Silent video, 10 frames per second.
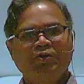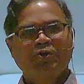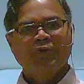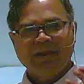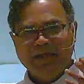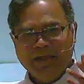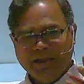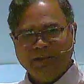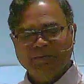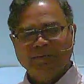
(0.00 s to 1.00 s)
When you are
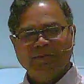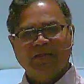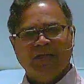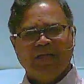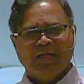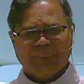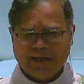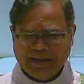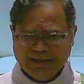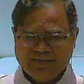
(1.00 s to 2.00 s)
ill,
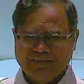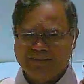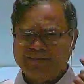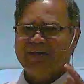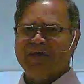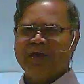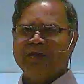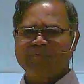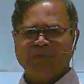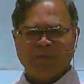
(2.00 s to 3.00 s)
that is the
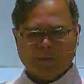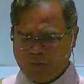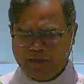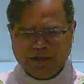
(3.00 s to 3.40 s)
time